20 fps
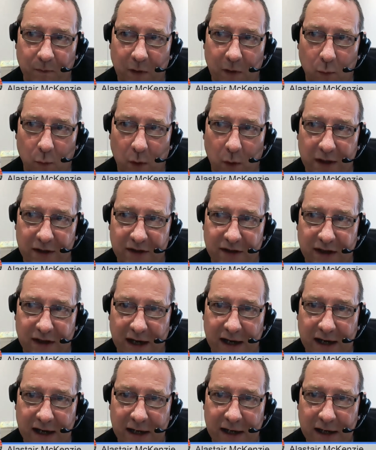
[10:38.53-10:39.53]

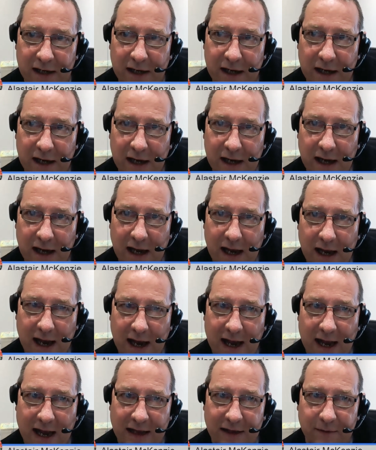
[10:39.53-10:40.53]
Wednesday
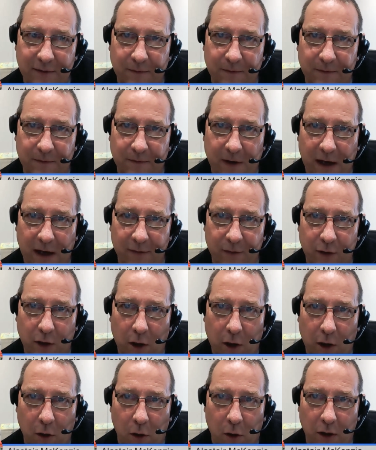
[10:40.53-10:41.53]
at 5
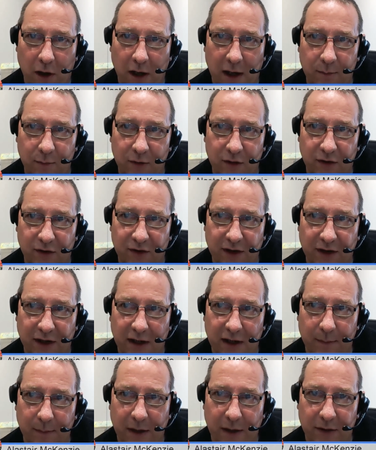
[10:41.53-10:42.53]
o'clock. I'm just thinking
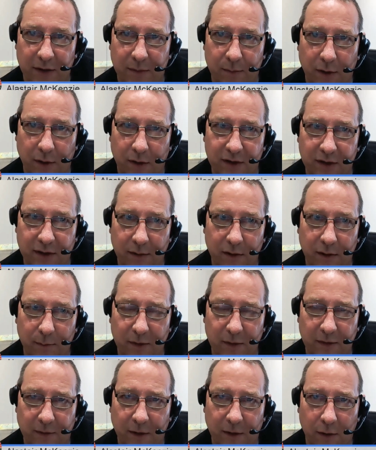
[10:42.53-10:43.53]
about it because I'm going to
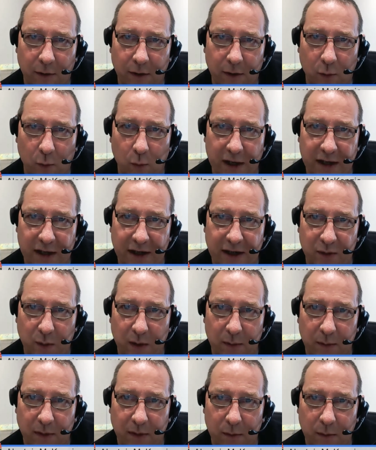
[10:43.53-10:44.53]
be going away next
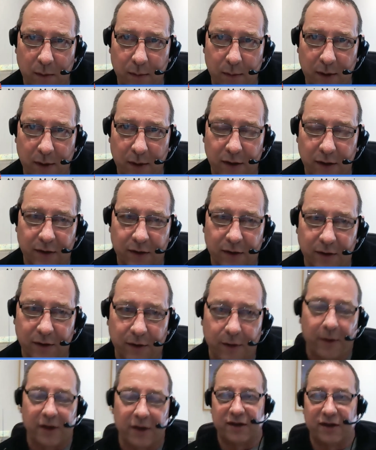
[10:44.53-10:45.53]
week, but I won't be going until the
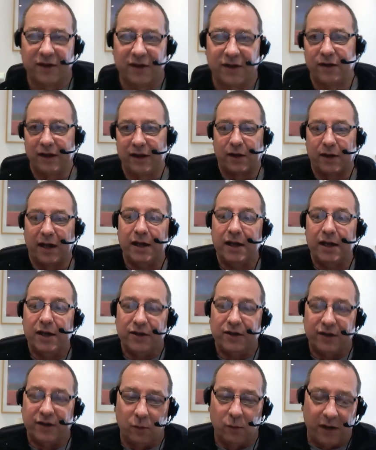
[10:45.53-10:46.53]
Thursday, so that's okay.
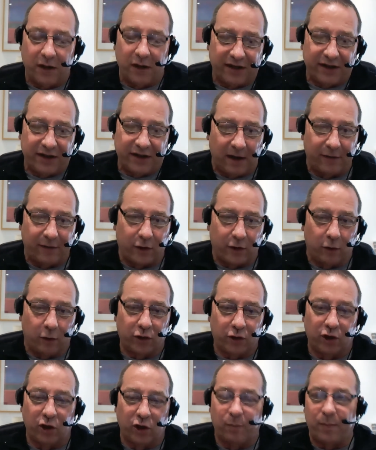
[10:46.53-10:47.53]
So Wednesday 5
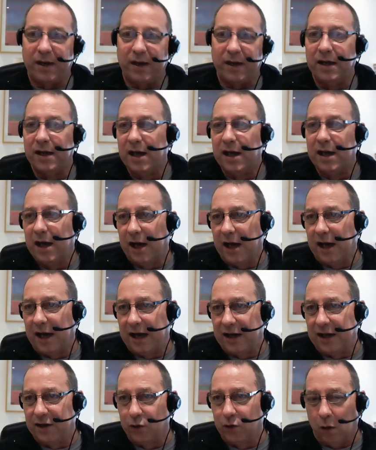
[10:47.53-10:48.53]
o'clock should be
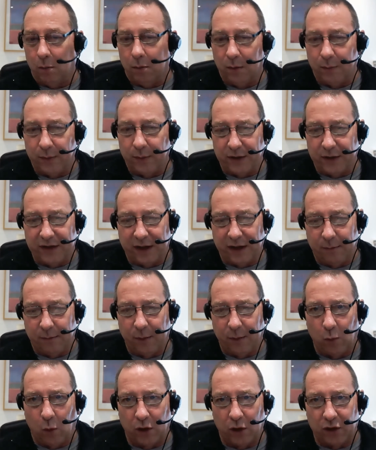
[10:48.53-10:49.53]
as normal, but
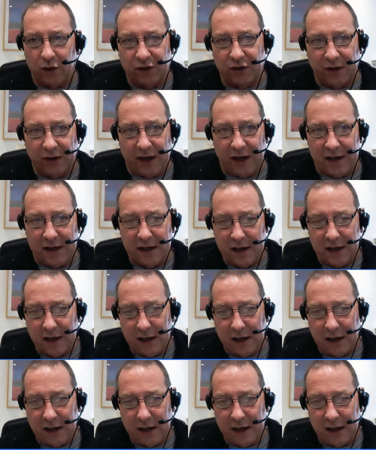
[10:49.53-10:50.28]
watch the